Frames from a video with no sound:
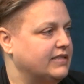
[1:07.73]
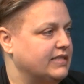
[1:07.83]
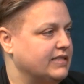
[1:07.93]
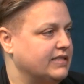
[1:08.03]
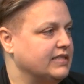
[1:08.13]

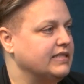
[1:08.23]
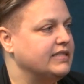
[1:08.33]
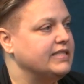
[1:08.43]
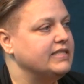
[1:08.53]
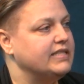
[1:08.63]
Assistance.
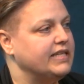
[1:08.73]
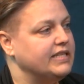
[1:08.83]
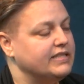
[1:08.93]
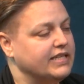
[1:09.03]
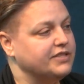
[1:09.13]

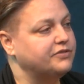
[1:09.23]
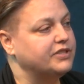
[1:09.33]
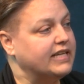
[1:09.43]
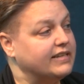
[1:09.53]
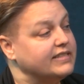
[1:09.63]
TCE stands for
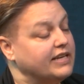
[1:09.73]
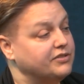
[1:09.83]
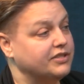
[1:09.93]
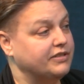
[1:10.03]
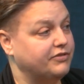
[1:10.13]
Tax
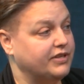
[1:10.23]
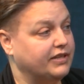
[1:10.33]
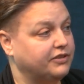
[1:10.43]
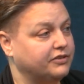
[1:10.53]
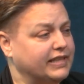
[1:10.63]
Counseling for the
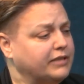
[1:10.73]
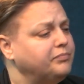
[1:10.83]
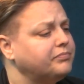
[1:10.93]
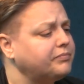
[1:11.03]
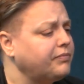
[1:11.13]
Elderly.
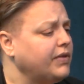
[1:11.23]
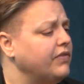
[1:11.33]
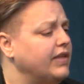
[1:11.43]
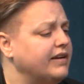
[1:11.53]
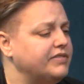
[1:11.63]

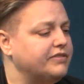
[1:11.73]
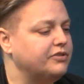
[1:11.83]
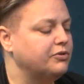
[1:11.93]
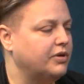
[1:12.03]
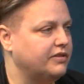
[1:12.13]
They have
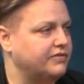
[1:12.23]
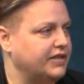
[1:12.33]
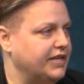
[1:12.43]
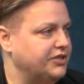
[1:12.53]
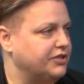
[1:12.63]
different
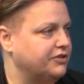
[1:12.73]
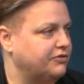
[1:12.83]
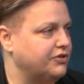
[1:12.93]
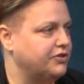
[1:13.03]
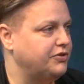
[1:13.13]
qualifications
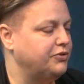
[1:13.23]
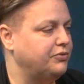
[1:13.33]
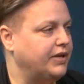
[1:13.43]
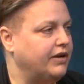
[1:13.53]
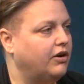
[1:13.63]
for the two.
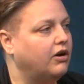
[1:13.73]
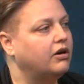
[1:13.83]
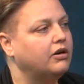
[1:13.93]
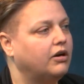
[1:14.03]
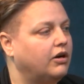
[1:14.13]
They
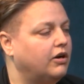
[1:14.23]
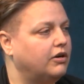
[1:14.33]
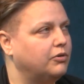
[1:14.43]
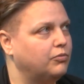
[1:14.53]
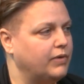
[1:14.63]
are
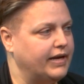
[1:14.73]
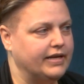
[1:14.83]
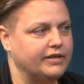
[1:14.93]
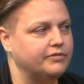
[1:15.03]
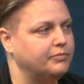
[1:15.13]
all
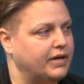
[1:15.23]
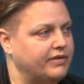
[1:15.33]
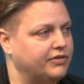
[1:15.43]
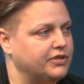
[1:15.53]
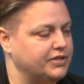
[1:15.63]
ran by
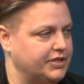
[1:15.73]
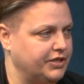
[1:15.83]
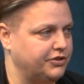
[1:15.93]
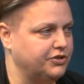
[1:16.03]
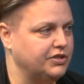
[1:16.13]

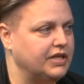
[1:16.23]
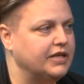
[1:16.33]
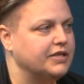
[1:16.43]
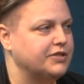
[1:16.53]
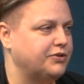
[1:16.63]
volunteers.
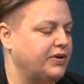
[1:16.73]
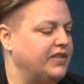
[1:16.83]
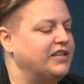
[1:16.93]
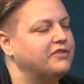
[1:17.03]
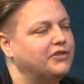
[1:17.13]
So I
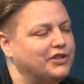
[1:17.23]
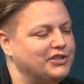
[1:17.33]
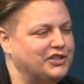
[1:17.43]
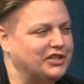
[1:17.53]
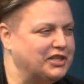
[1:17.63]
think the
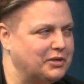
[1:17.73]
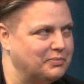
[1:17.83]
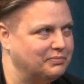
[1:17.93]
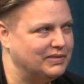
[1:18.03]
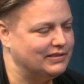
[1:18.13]
volunteer income
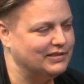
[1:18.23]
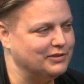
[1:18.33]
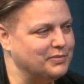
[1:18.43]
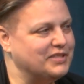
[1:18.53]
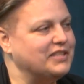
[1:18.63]
is a little
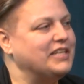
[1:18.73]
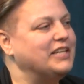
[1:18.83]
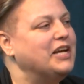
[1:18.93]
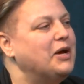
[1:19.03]
misleading